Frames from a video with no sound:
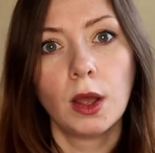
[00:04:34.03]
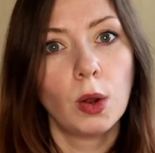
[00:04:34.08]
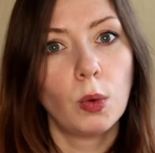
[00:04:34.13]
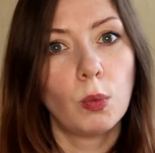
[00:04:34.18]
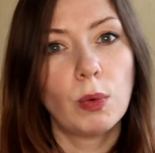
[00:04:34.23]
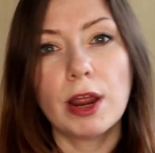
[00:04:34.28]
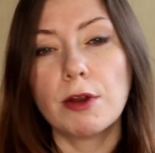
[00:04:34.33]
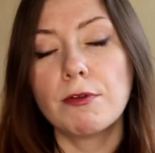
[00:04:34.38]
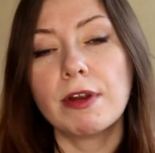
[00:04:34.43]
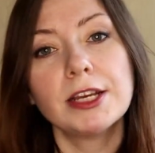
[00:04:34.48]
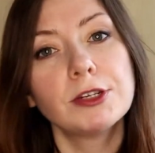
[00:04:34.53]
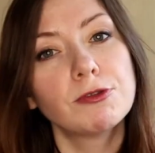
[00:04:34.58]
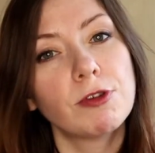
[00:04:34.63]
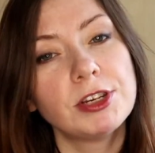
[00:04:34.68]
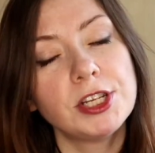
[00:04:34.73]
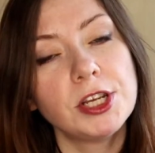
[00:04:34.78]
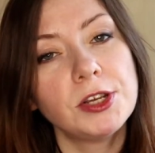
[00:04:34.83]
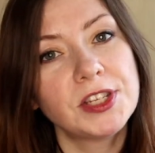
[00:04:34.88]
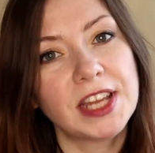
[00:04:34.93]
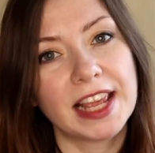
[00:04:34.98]
We're
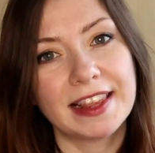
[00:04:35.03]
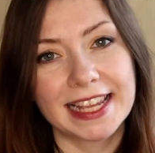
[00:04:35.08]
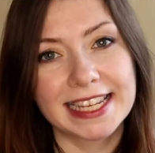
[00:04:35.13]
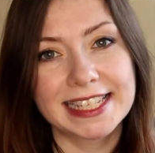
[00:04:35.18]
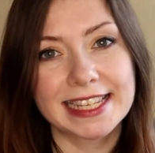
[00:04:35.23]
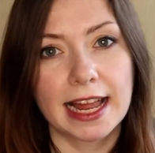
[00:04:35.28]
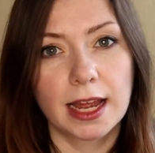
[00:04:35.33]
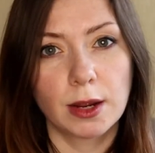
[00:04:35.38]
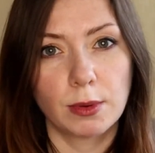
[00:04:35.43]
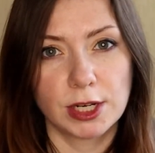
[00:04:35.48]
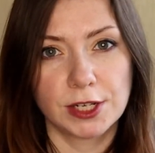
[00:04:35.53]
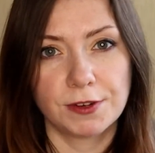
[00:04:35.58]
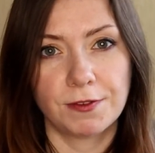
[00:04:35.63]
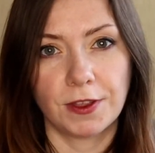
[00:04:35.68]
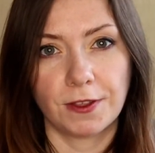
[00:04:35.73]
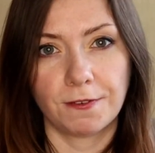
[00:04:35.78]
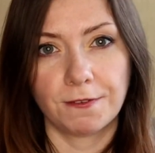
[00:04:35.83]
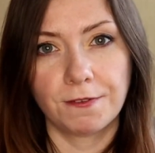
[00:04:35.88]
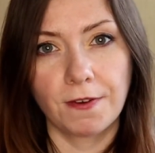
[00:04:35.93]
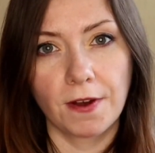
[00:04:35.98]
introducing this language for
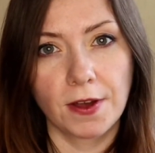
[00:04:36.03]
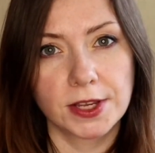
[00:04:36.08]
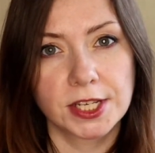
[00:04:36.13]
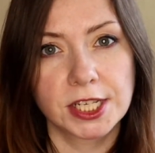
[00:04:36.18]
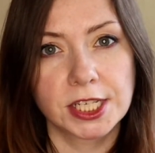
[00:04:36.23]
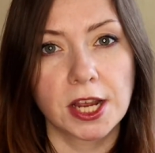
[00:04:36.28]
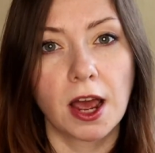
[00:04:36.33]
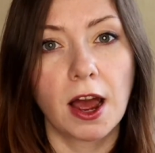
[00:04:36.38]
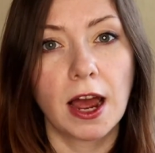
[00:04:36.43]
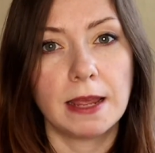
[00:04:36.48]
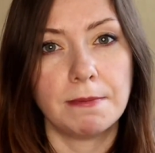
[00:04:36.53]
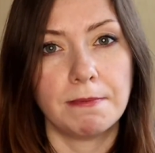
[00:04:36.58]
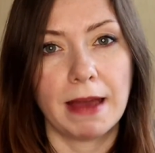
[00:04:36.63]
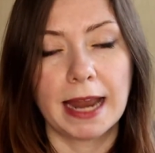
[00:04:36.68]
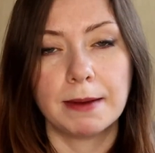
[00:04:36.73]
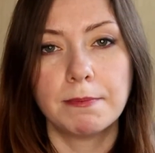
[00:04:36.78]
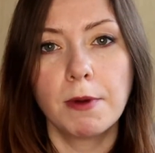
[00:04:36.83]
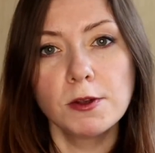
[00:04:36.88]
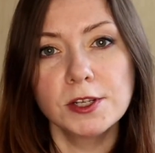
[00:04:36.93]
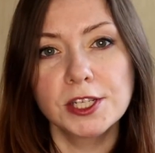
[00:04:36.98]
the first time,
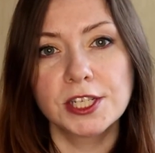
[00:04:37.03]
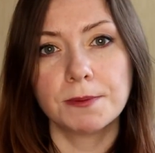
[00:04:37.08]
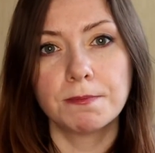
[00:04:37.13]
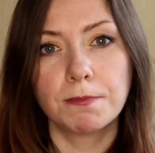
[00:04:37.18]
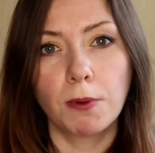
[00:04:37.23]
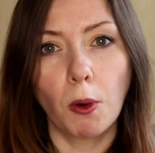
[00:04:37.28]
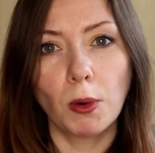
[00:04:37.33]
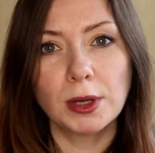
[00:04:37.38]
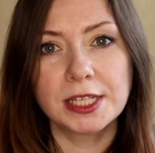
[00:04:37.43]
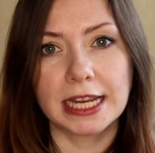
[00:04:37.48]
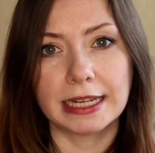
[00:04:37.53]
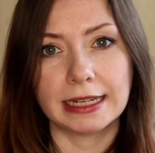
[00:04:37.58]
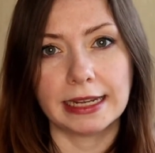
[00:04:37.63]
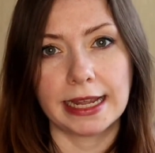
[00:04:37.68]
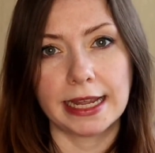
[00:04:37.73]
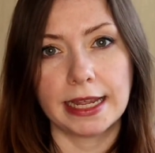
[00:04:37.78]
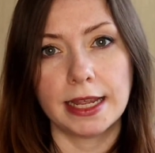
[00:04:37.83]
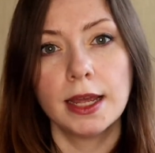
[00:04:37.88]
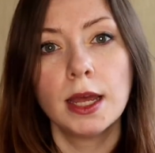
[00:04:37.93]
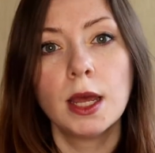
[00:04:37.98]
and most
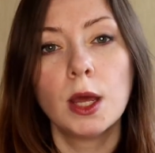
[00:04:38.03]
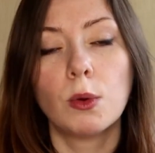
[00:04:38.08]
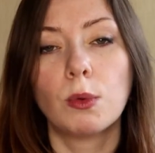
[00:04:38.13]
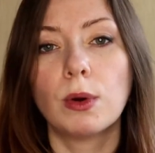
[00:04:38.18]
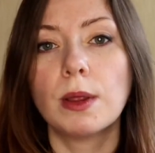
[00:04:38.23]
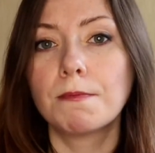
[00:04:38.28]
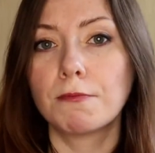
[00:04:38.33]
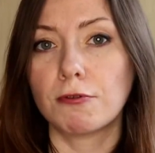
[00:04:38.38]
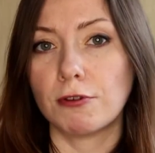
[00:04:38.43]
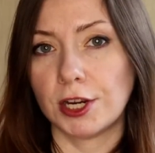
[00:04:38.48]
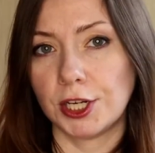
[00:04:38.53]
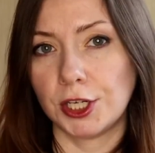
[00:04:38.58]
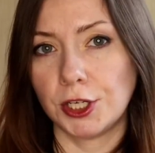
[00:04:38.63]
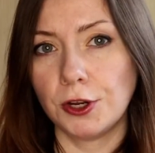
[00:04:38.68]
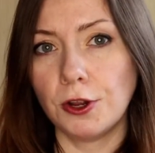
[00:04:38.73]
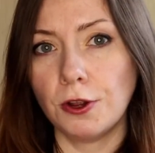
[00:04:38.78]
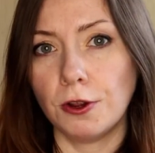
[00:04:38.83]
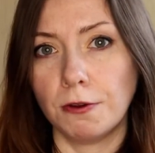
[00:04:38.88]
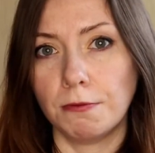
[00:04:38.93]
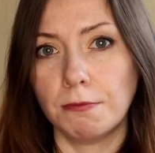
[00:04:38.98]
importantly, we
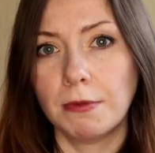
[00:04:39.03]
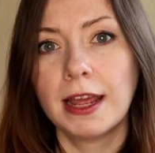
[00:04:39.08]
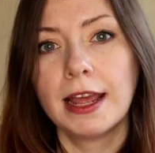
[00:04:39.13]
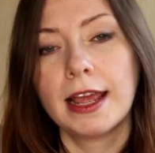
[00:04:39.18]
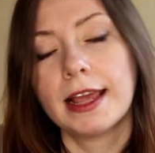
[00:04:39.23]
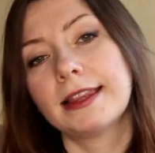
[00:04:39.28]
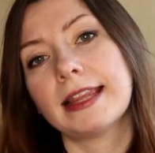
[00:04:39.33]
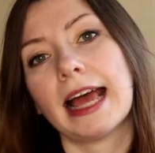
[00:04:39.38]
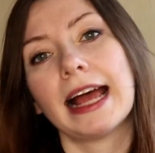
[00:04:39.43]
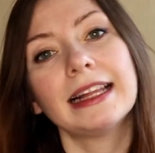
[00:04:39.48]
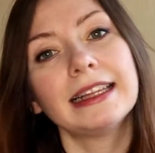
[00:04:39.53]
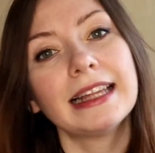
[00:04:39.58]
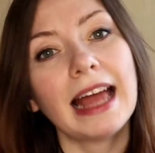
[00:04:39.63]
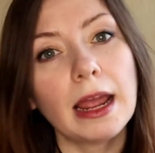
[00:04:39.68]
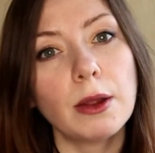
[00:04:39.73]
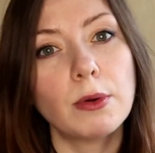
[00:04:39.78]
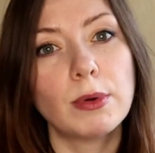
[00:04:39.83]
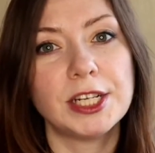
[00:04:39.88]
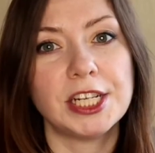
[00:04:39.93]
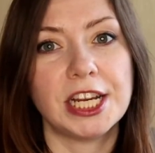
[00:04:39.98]
presume that
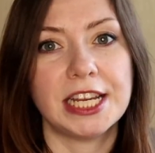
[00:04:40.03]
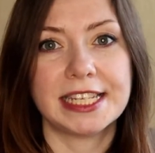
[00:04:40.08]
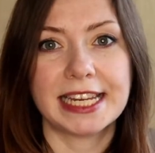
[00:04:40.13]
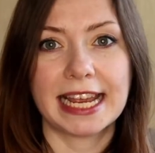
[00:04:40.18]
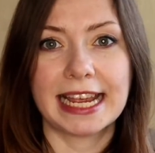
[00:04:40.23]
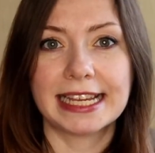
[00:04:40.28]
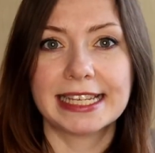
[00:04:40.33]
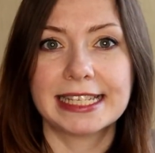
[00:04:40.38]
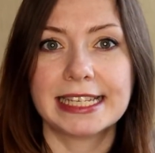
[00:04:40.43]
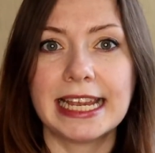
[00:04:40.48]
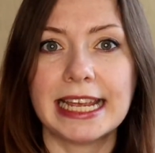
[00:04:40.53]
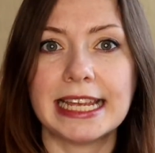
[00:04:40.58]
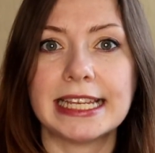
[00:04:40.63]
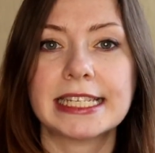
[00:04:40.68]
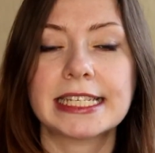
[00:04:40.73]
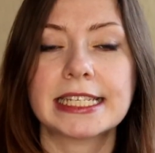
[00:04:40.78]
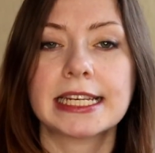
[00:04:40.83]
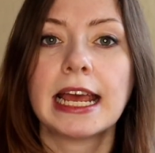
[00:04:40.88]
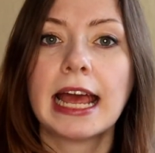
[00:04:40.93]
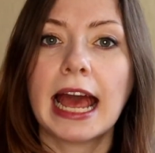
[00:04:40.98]
languages
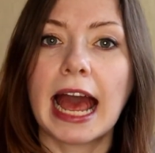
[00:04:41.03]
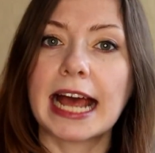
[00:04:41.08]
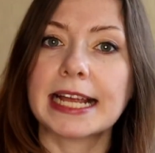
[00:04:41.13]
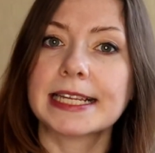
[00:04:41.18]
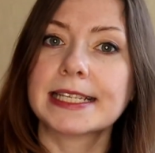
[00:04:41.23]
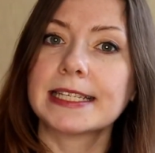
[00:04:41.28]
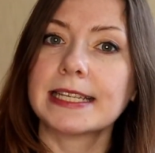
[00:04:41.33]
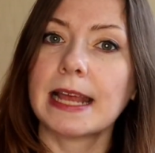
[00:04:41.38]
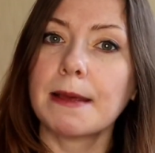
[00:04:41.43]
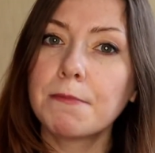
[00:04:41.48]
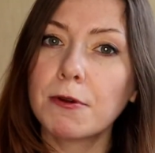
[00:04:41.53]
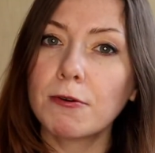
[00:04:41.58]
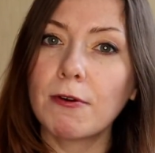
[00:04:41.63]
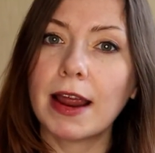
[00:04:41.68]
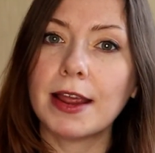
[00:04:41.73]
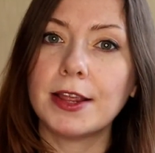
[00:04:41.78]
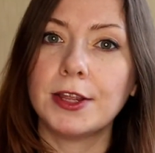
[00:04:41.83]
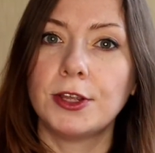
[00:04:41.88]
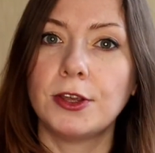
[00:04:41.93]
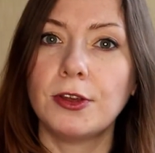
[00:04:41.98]
exist as
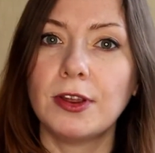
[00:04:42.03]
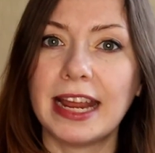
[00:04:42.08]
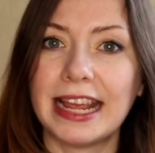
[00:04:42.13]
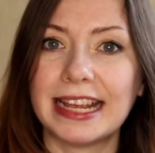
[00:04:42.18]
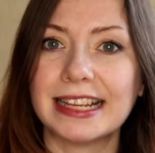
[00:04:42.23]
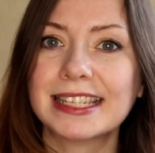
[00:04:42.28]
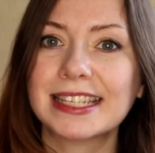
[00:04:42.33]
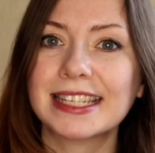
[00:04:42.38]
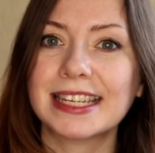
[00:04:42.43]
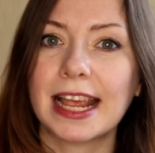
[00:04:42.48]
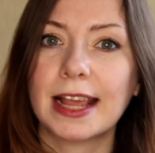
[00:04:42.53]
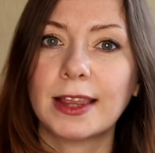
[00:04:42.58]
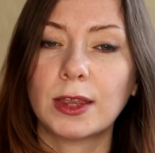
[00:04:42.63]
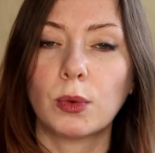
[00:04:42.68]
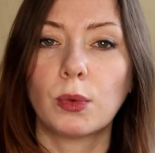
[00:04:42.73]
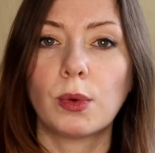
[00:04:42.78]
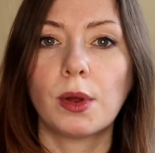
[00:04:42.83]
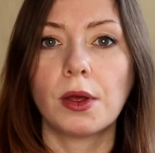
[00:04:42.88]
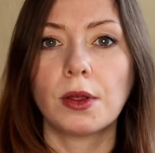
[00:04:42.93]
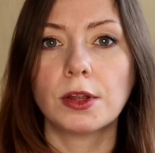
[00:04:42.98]
separate units in the
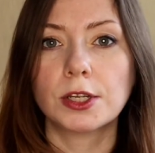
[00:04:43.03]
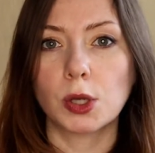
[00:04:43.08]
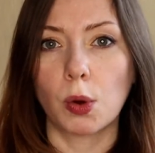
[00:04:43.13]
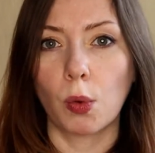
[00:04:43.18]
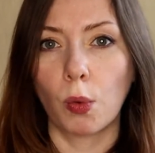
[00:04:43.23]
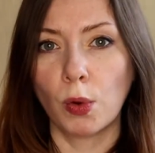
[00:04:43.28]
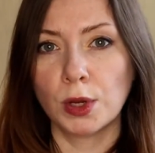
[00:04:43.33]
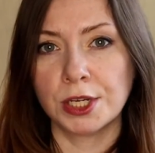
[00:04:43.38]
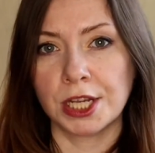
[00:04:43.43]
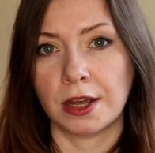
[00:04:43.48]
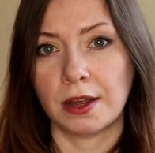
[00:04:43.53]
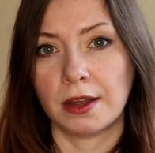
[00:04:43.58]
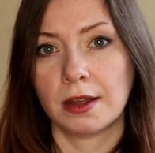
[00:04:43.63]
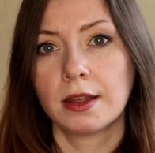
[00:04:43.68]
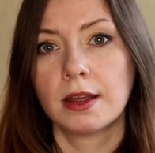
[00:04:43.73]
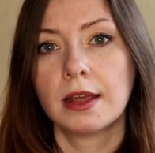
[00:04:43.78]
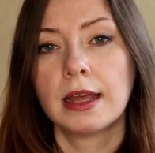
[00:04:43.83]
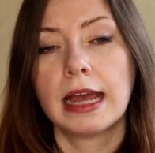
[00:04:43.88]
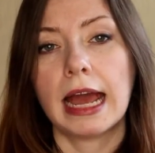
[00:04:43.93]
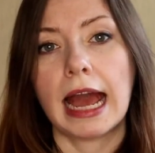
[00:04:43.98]
world order,
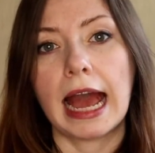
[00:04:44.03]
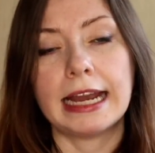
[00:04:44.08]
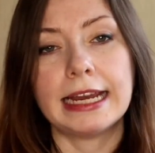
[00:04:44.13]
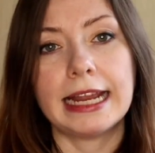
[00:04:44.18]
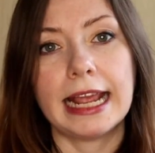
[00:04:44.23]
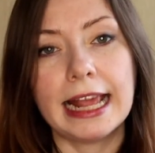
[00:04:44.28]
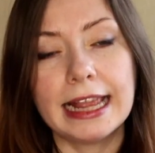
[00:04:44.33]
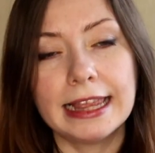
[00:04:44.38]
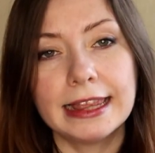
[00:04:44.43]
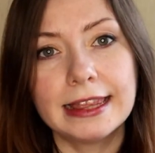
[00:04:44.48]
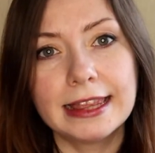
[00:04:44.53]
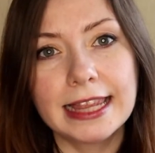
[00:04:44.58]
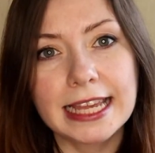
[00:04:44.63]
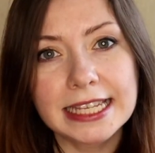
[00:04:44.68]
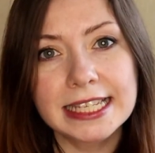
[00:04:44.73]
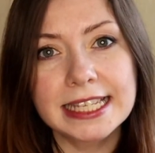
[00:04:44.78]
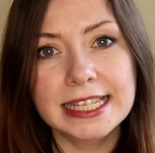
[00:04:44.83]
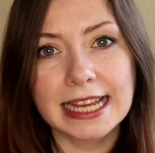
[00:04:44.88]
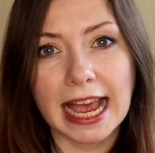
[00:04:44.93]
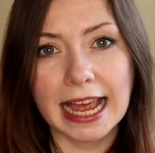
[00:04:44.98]
and in
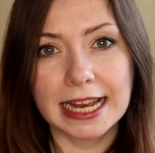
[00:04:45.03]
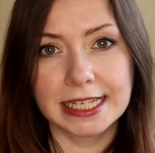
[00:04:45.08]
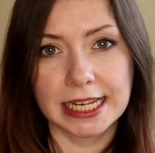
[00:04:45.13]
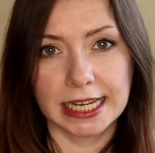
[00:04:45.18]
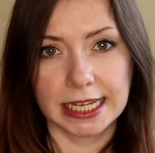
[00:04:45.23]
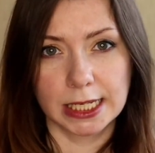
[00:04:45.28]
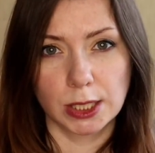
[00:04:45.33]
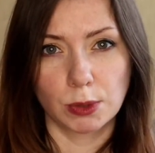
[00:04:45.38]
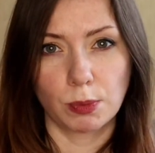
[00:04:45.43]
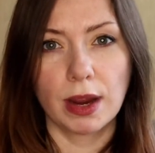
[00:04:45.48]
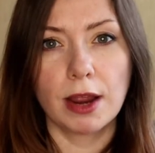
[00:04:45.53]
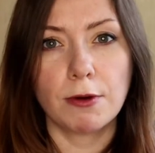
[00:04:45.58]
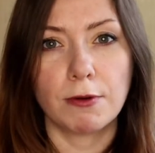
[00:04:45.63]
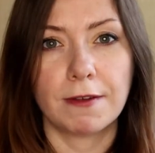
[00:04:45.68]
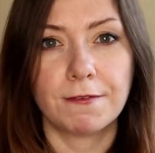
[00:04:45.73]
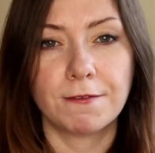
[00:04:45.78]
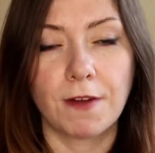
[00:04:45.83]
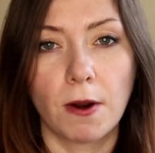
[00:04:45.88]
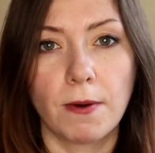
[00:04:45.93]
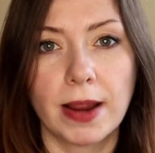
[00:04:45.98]
this sentence we're
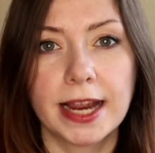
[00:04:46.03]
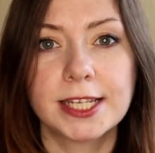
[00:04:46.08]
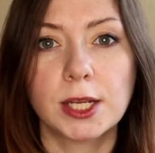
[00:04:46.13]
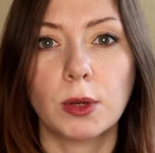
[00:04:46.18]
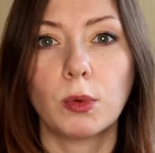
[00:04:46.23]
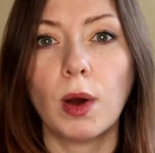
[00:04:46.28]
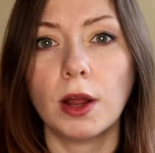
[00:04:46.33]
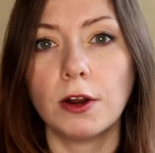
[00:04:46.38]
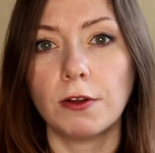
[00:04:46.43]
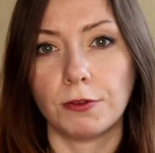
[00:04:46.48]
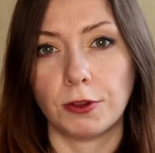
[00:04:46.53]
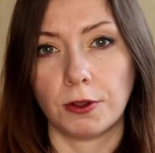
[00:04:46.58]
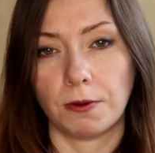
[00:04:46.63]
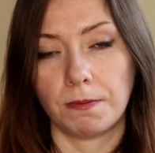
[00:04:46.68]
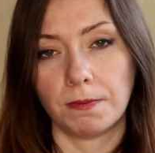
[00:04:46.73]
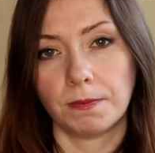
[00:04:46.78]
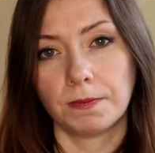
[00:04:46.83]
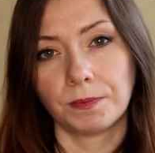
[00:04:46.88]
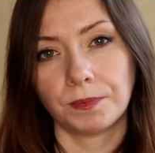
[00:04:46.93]
referring to one of them.